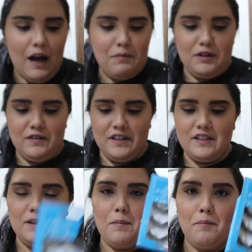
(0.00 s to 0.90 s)
I'm
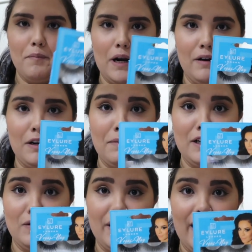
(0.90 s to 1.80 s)
nervous, but I'm gonna be
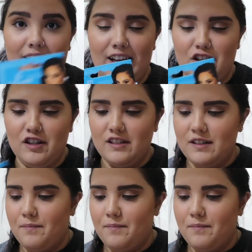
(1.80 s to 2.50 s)
doing eyelashes.